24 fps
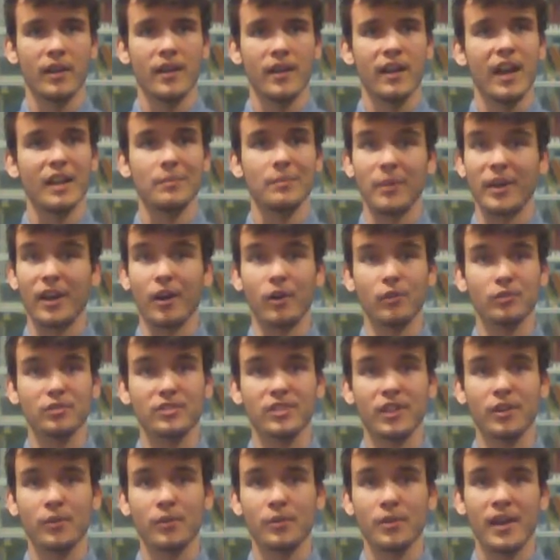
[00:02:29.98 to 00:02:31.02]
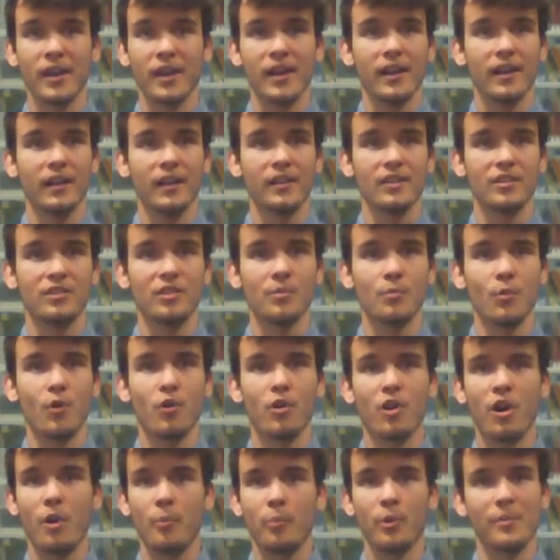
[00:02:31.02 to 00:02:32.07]
It may also lead to more
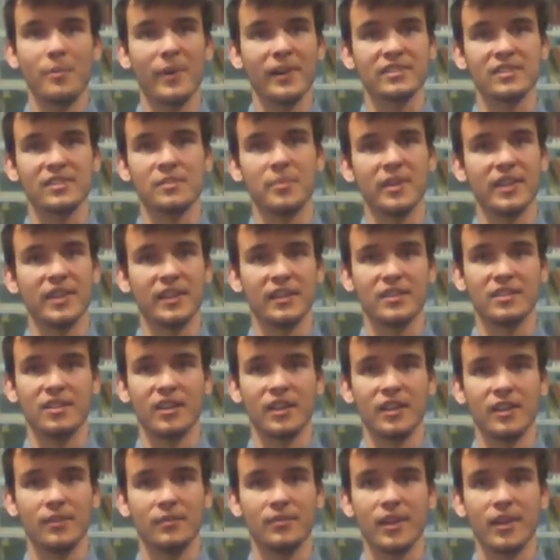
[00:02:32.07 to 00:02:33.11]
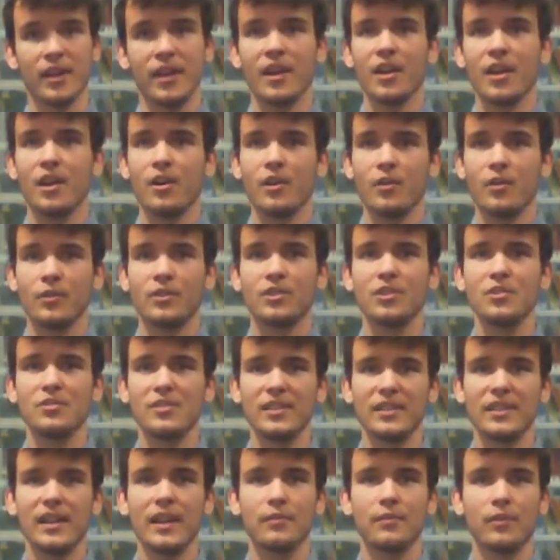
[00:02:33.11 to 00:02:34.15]
compromises being achieved, reducing
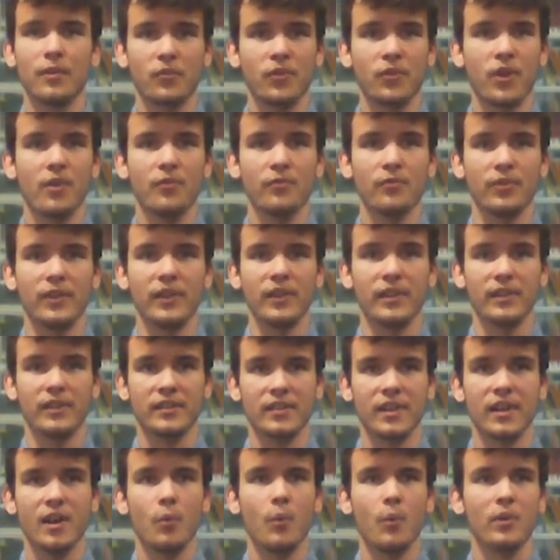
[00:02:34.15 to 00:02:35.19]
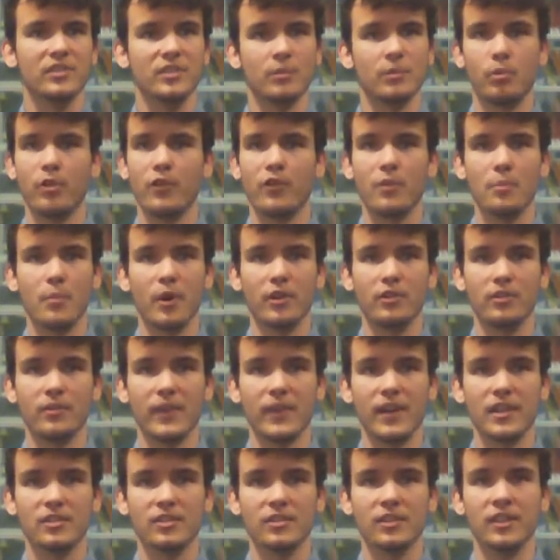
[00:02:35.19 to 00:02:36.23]
the level of conflict whilst improving
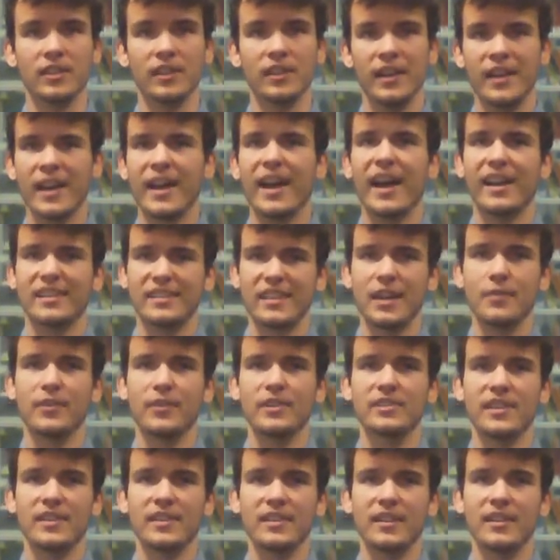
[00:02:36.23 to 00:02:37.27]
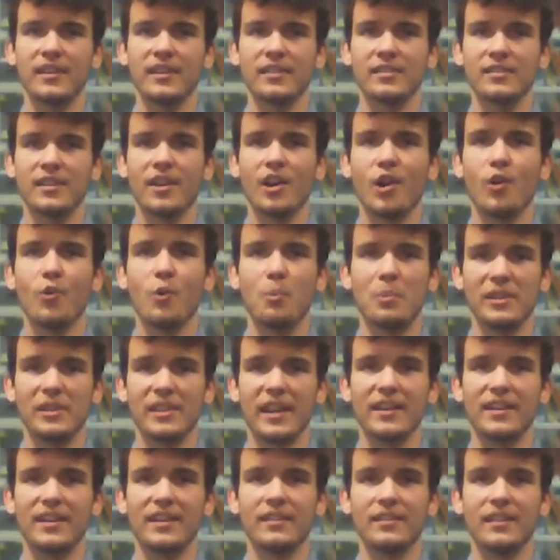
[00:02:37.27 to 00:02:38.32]
motivation, as everyone's ideas will be
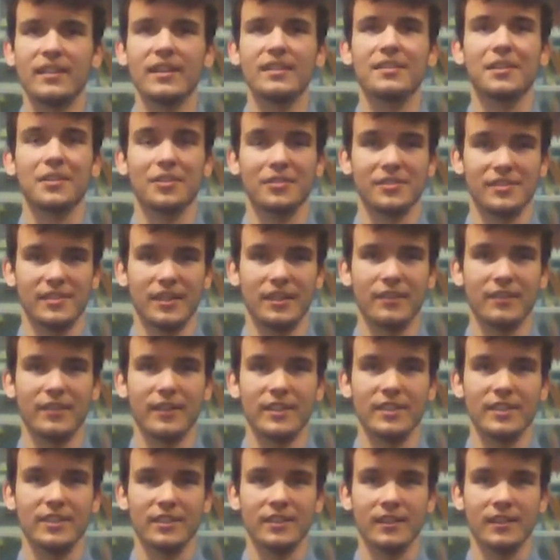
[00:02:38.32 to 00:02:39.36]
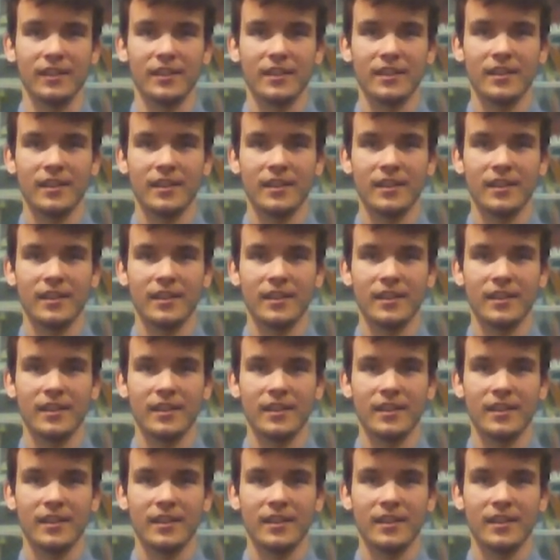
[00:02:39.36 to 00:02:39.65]
taken into consideration.